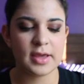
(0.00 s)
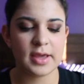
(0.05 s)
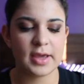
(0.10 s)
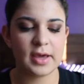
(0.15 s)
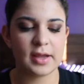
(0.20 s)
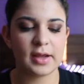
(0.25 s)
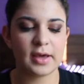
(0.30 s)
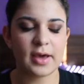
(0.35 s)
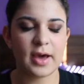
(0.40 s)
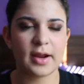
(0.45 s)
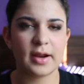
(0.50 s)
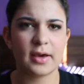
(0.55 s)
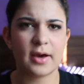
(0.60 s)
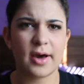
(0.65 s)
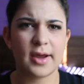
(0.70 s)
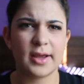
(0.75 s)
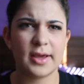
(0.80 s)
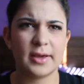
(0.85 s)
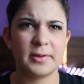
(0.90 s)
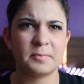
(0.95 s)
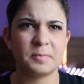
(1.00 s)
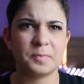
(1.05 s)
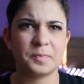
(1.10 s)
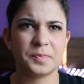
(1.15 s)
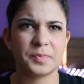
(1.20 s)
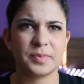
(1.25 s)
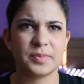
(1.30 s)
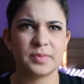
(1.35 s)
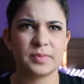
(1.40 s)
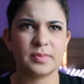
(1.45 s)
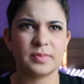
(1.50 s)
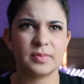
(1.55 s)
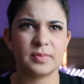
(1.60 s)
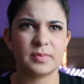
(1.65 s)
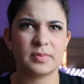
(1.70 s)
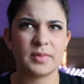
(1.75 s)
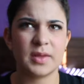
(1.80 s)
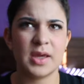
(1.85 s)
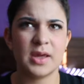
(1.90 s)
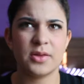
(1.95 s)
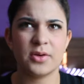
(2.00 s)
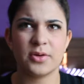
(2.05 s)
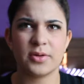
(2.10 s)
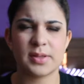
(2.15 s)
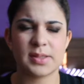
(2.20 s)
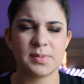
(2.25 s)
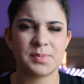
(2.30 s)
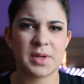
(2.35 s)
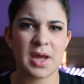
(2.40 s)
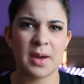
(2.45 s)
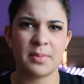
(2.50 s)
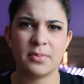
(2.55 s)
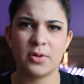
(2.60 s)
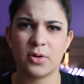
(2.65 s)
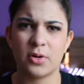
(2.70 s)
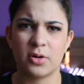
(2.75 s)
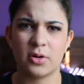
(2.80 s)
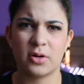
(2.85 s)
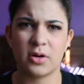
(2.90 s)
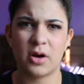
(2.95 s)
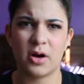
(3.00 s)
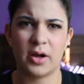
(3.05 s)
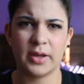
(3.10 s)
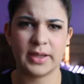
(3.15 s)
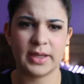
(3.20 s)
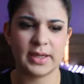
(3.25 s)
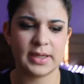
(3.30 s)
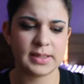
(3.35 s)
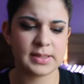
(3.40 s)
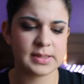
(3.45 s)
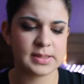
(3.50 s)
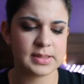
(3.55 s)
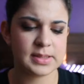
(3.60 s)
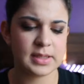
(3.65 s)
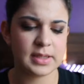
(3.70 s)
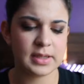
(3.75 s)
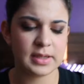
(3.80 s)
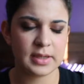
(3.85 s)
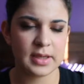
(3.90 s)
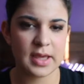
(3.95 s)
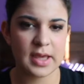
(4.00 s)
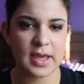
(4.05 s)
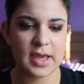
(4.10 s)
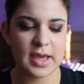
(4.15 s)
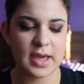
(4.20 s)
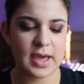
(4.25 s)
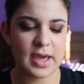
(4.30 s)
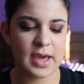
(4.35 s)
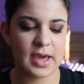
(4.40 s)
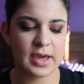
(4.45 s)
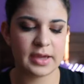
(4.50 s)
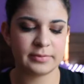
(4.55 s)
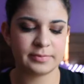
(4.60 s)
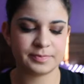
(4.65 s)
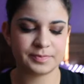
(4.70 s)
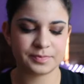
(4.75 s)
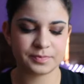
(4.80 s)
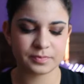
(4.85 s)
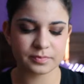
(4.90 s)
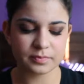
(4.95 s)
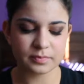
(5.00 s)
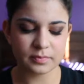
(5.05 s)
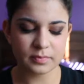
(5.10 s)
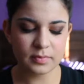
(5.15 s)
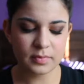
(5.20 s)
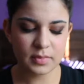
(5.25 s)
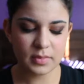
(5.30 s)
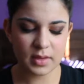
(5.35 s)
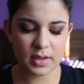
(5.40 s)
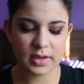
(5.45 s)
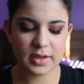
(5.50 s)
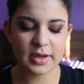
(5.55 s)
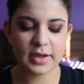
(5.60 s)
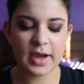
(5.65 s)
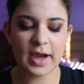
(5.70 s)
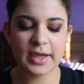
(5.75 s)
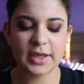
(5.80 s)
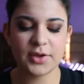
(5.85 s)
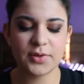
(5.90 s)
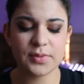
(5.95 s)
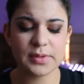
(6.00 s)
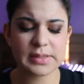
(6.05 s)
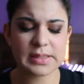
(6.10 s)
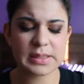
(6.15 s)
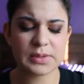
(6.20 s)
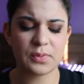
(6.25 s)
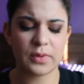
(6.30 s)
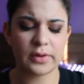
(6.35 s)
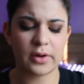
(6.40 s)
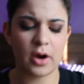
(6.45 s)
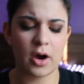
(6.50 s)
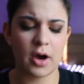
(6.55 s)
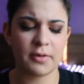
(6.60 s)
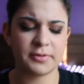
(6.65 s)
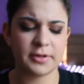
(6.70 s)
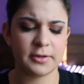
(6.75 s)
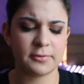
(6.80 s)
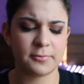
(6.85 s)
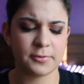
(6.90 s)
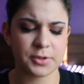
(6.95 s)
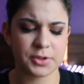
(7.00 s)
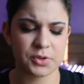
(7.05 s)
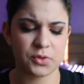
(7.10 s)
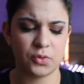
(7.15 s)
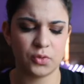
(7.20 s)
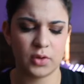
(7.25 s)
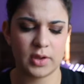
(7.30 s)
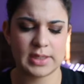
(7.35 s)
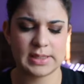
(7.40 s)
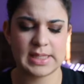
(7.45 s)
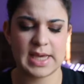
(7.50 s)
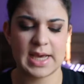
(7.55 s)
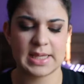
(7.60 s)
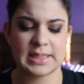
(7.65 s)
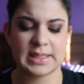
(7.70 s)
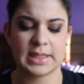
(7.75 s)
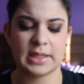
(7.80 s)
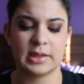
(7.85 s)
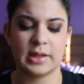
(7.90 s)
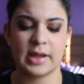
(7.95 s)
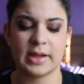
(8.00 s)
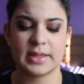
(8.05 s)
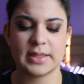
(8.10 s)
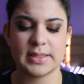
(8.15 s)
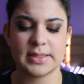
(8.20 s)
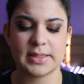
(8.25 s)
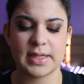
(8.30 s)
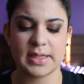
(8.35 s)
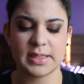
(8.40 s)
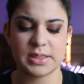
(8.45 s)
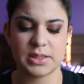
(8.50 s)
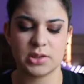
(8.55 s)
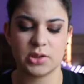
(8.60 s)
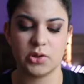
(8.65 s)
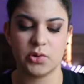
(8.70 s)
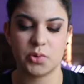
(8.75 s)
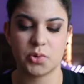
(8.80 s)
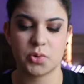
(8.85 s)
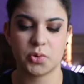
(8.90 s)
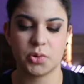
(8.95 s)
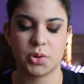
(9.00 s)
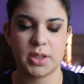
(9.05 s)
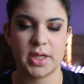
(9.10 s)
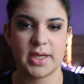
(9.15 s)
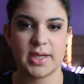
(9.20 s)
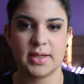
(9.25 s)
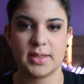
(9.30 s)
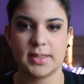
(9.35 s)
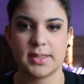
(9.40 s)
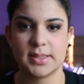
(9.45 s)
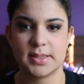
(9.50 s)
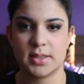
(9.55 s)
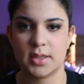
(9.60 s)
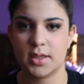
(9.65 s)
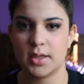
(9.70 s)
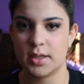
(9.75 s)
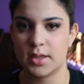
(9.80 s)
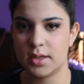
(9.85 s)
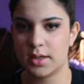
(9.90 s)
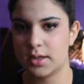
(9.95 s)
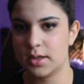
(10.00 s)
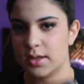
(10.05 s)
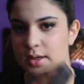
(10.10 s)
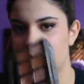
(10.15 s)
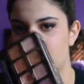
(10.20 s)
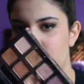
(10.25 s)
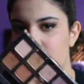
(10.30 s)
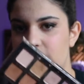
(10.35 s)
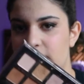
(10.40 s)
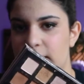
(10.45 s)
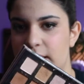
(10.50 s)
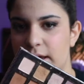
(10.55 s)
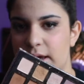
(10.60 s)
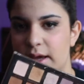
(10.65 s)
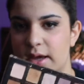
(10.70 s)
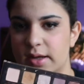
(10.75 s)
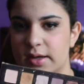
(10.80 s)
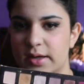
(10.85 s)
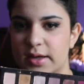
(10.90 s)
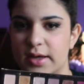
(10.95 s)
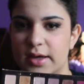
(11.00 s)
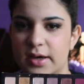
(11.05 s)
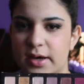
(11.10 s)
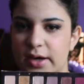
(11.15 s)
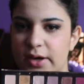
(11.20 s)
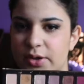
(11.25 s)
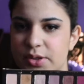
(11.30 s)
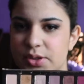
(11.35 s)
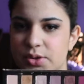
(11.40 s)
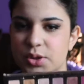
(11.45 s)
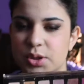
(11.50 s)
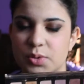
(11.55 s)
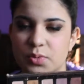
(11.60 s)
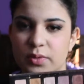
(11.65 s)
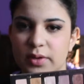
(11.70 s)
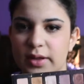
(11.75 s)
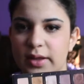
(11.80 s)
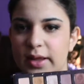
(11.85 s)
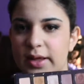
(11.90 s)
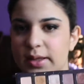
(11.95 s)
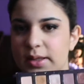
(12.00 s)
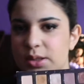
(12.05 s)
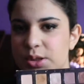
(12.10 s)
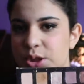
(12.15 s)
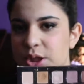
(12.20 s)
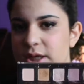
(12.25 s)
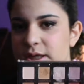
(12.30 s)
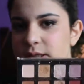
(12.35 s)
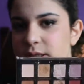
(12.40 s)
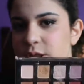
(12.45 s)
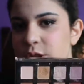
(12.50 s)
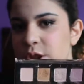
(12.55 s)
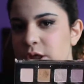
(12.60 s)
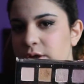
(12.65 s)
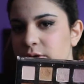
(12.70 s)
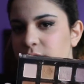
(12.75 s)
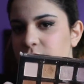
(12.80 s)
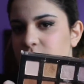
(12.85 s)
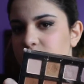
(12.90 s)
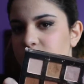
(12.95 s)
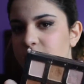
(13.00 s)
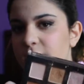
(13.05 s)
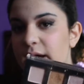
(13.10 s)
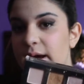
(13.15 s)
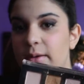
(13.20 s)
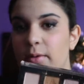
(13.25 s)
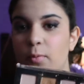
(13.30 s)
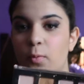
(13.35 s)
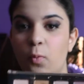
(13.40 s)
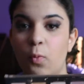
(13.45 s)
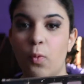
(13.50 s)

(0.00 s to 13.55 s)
and I kind of got it either in September or August, and I use this one often for school because it has like a lot of these nice neutral shades, and I also just really like the shades in general. I'm